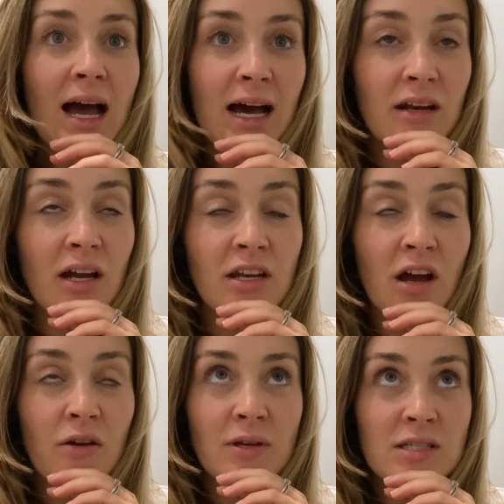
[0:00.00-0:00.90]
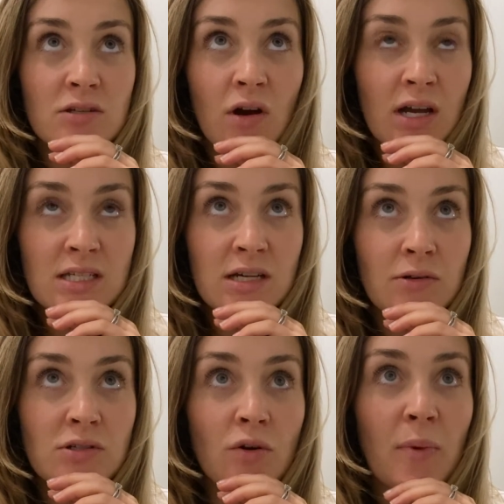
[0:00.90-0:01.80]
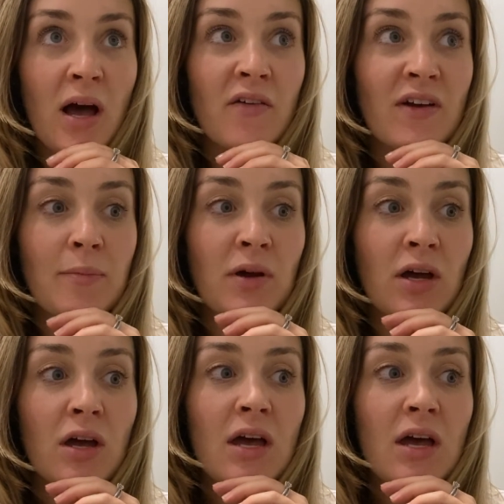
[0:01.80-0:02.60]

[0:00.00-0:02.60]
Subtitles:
And I know it's not ideal, it's not perfect, but